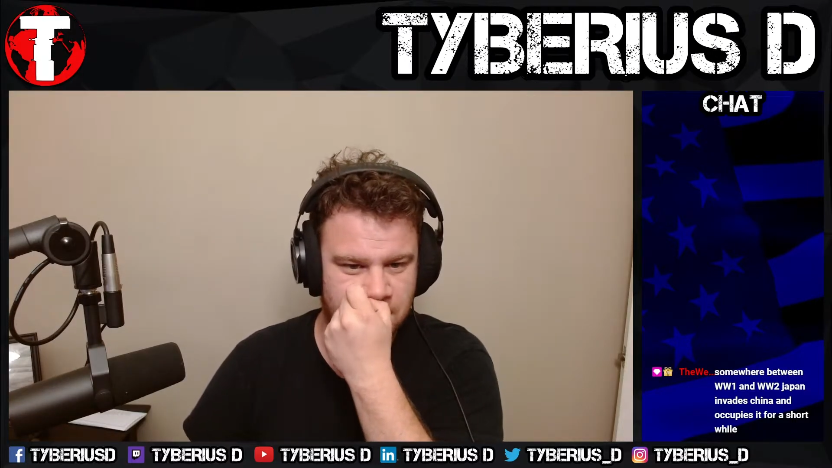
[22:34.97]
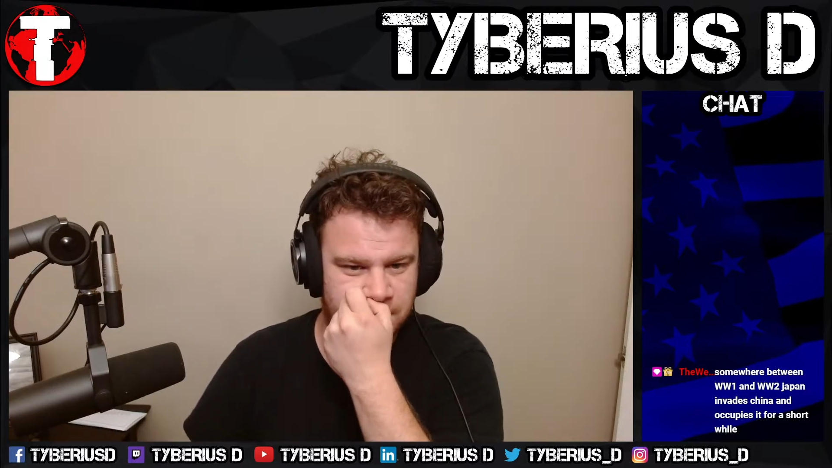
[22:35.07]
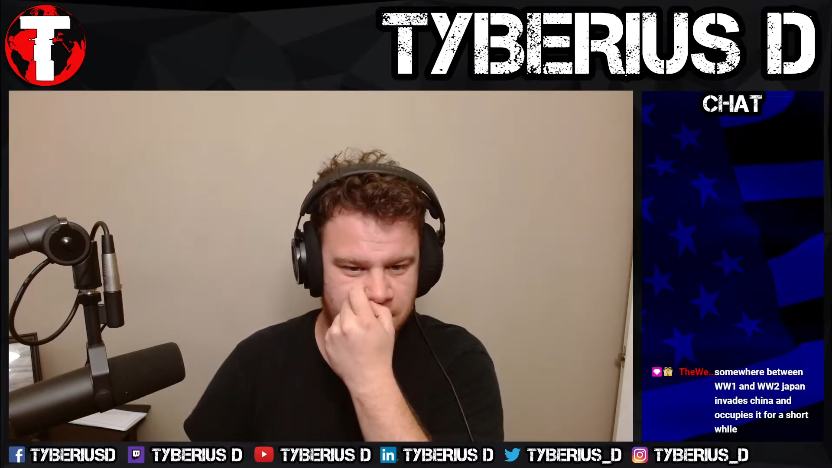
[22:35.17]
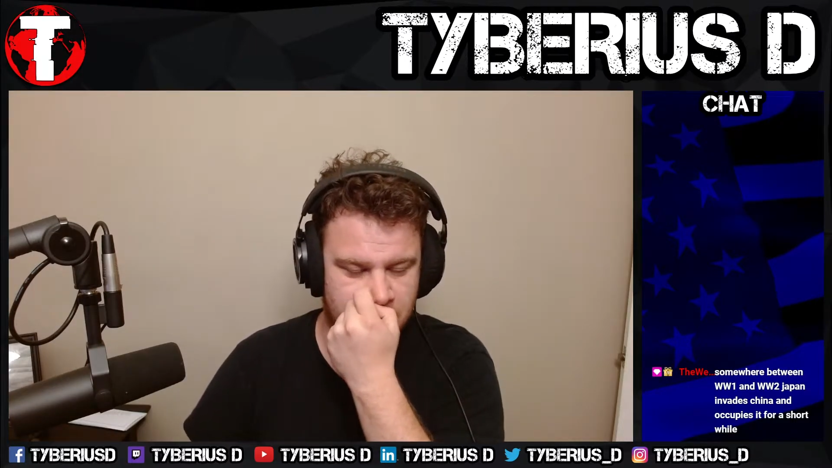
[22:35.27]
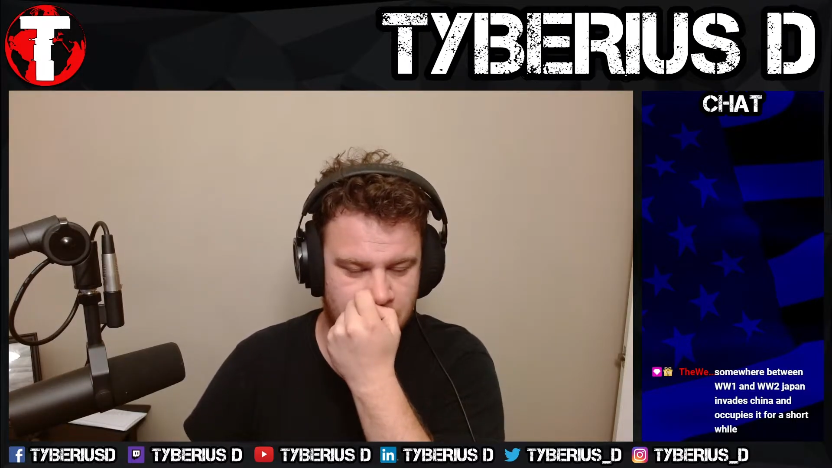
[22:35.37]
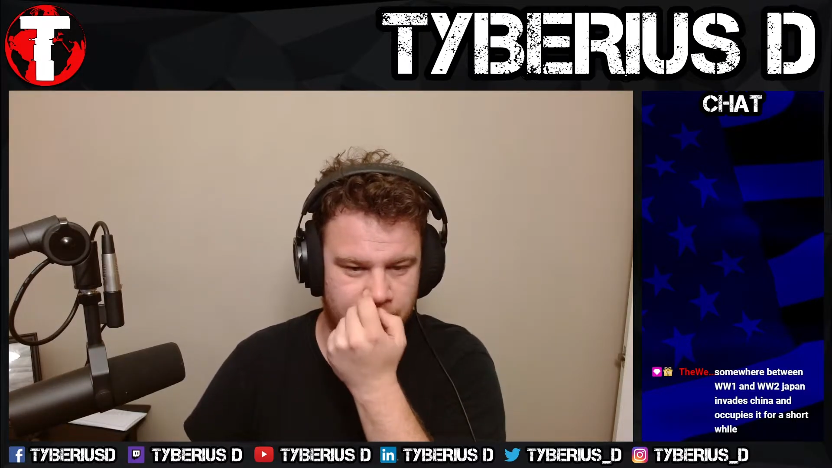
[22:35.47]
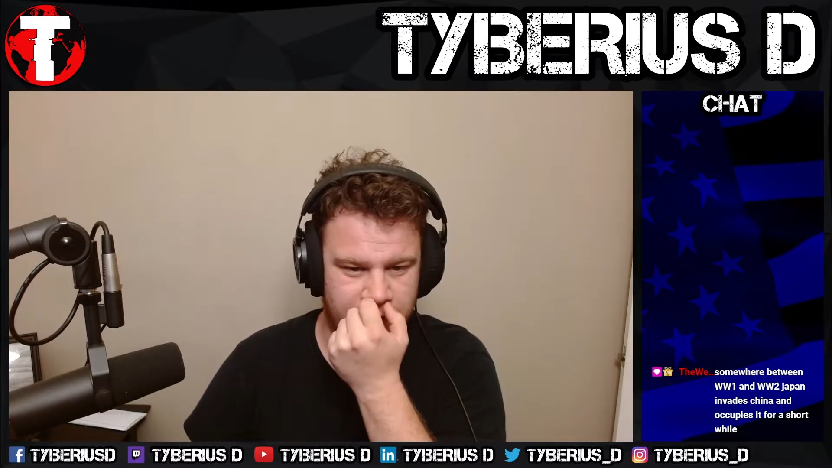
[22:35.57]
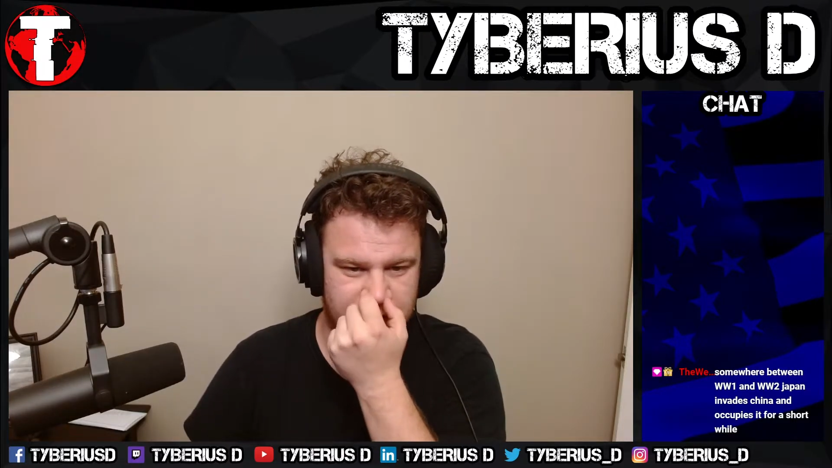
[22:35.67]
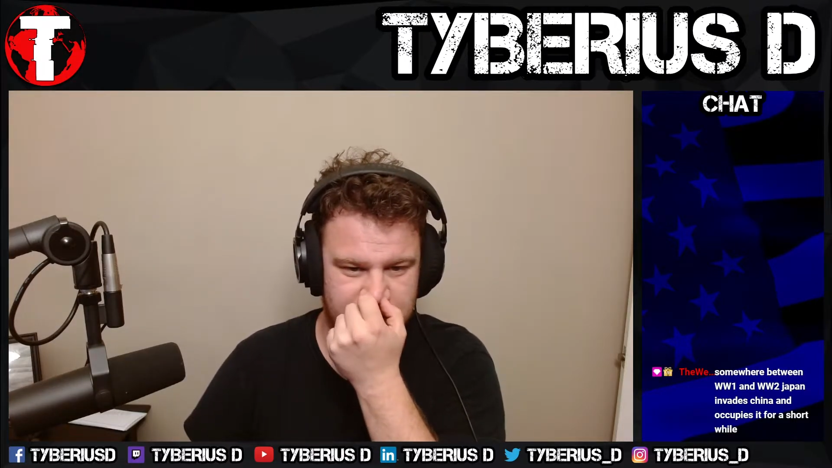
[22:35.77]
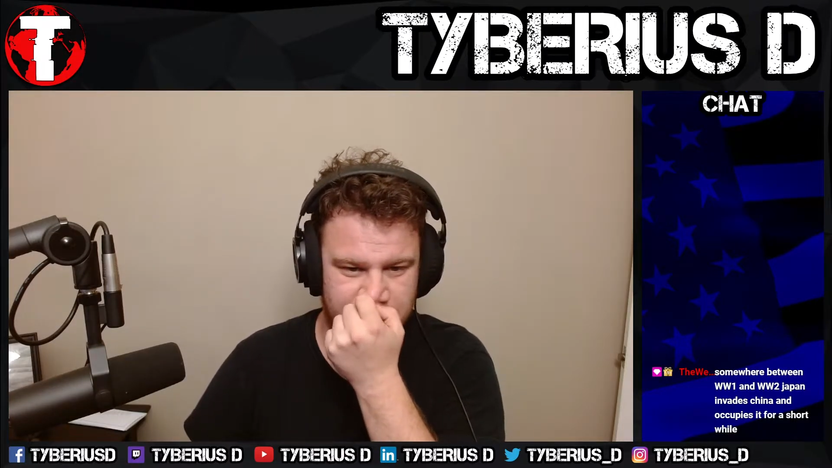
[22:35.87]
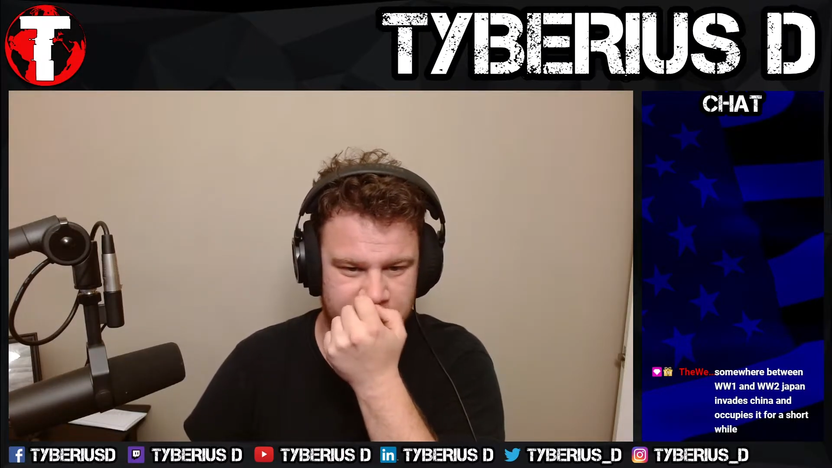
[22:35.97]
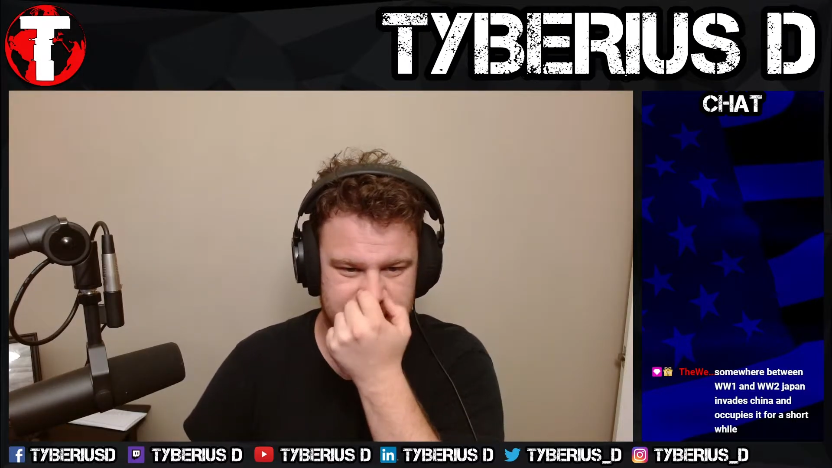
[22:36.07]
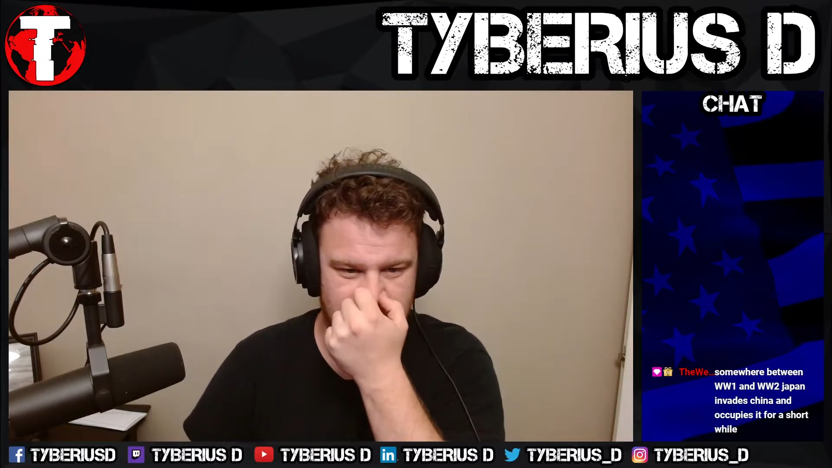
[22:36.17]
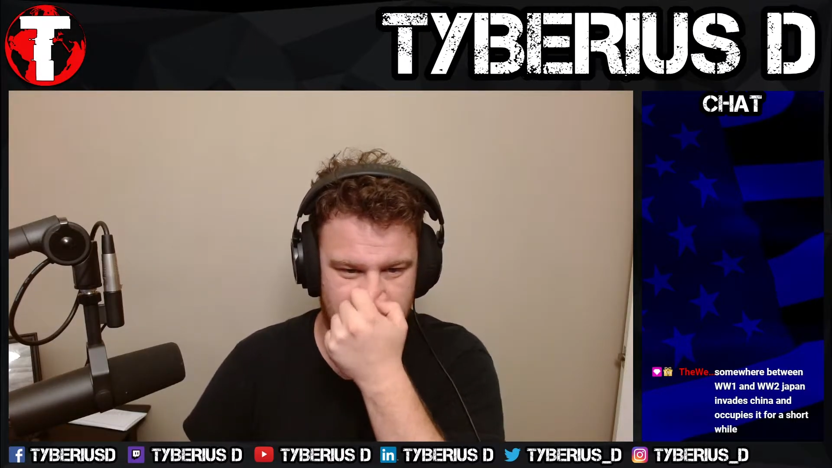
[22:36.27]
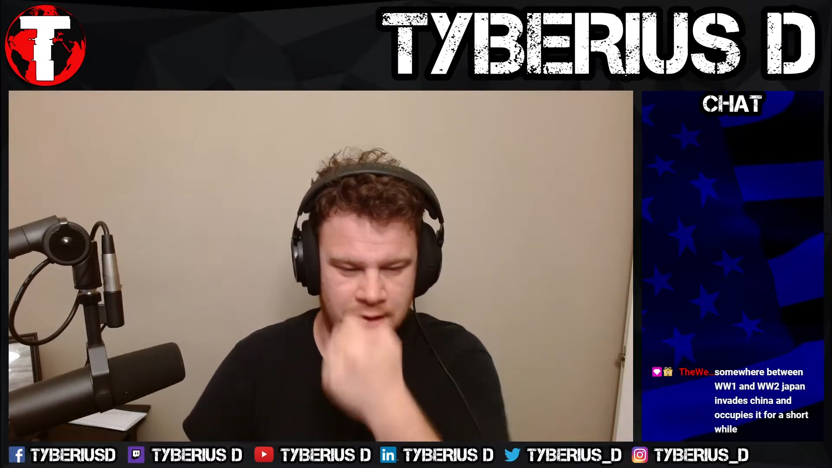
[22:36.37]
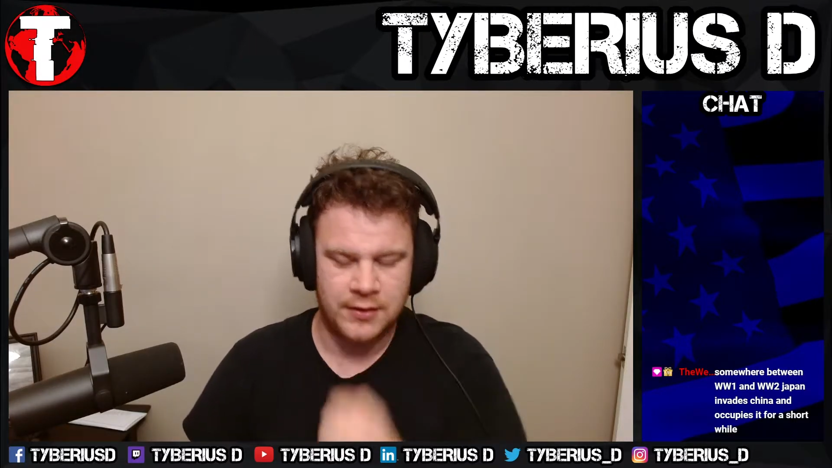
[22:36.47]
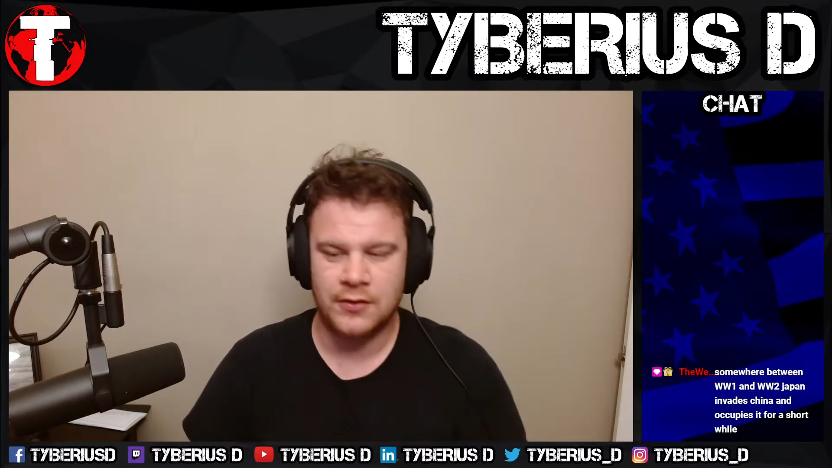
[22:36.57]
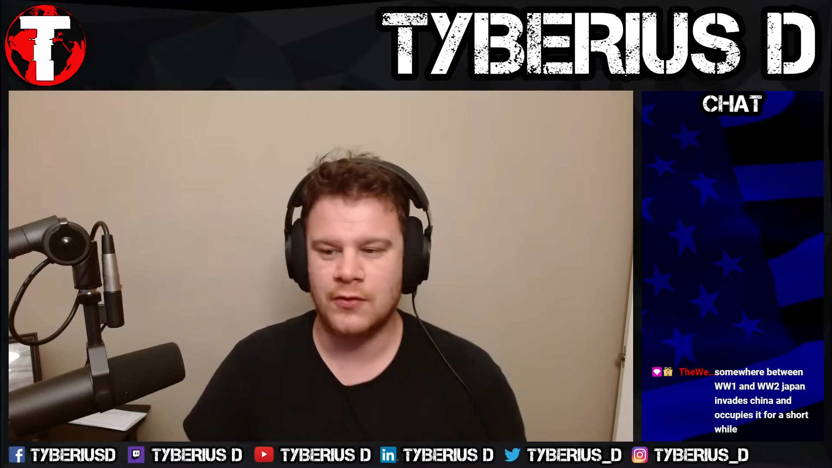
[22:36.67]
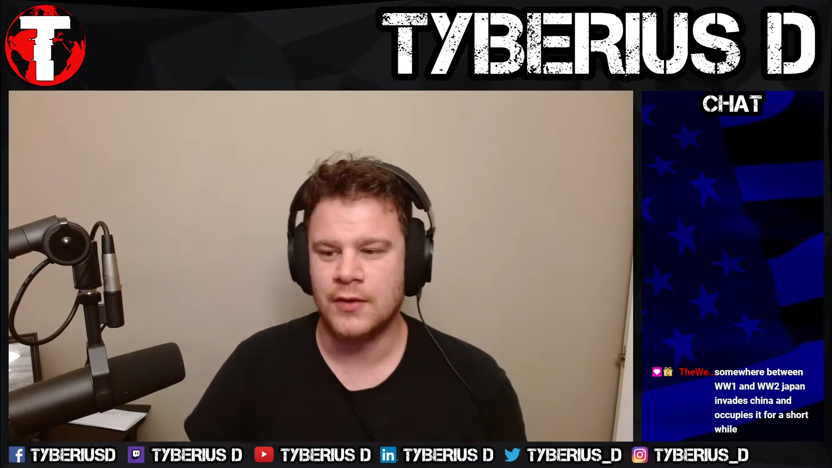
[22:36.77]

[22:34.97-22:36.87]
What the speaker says: figure out what it's going to do.